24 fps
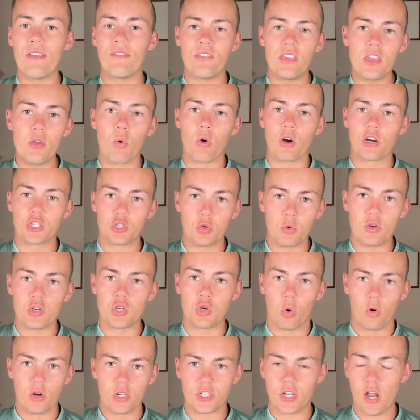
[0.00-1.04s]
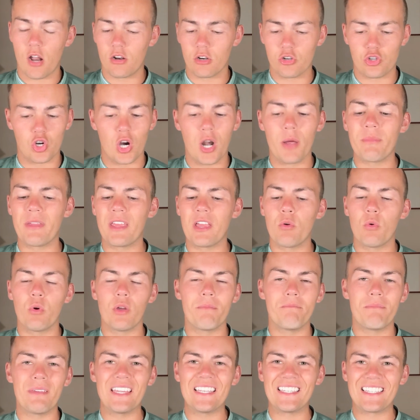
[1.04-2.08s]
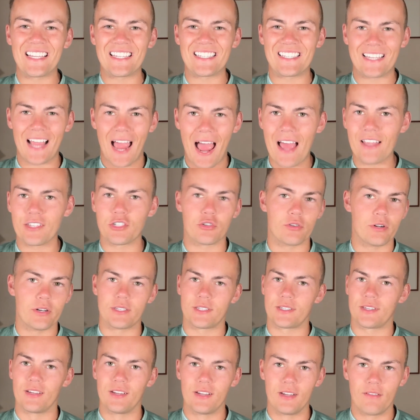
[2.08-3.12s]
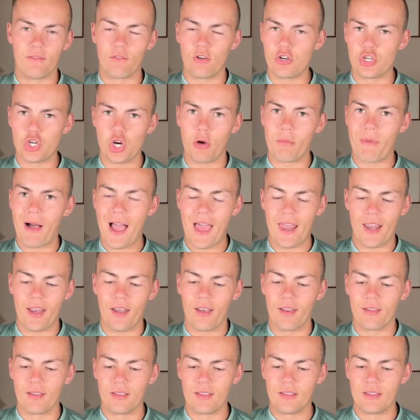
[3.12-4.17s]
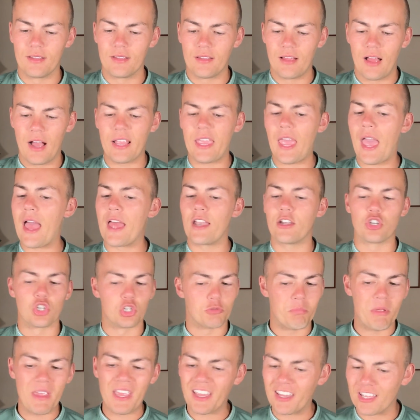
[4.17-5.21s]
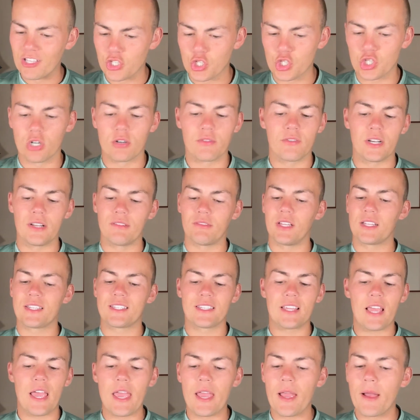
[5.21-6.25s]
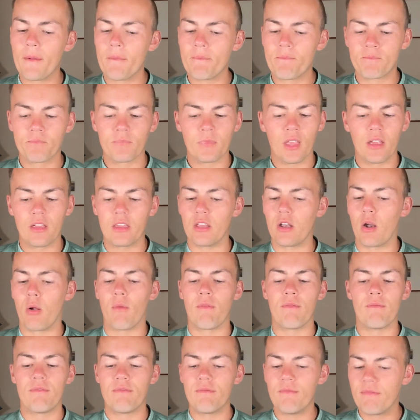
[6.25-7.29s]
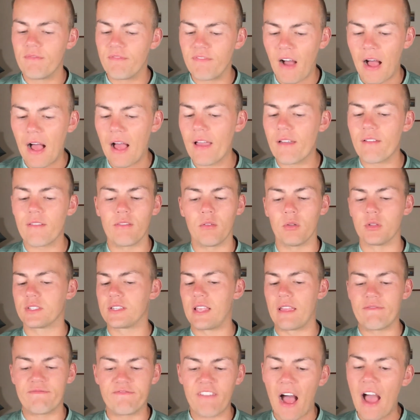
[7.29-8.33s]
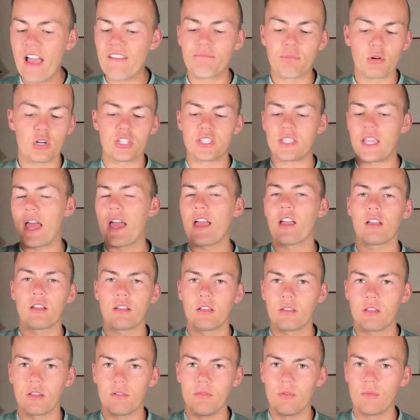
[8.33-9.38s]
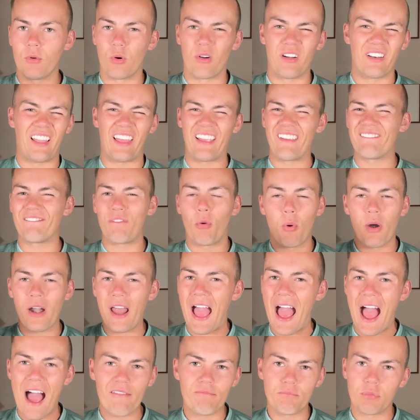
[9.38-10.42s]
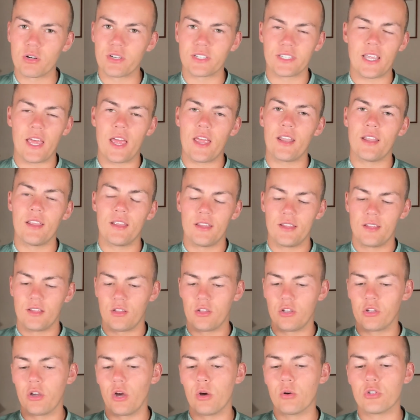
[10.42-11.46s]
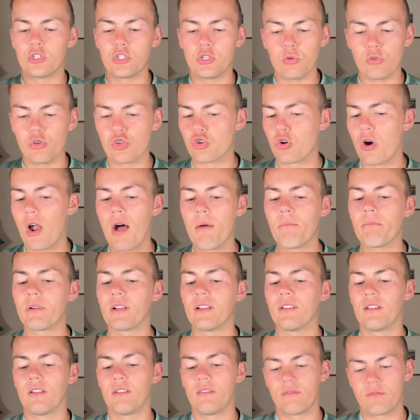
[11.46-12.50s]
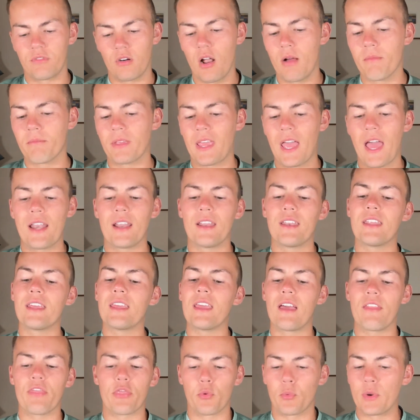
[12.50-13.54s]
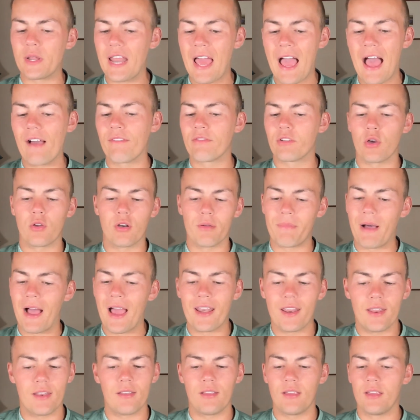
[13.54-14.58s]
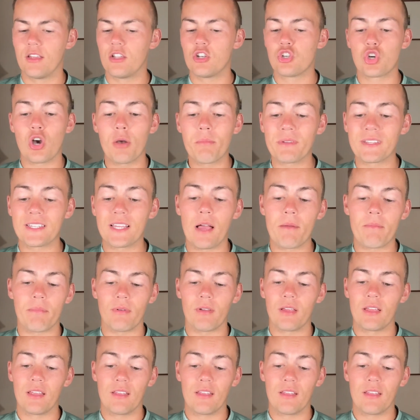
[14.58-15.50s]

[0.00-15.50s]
he were to endorse Donald Trump, it would be disastrous for Joe Biden. Again, just being conservative, let's say, 5% or like 4.5% go to Trump from Kennedy and 3.5% go to Biden. Trump is up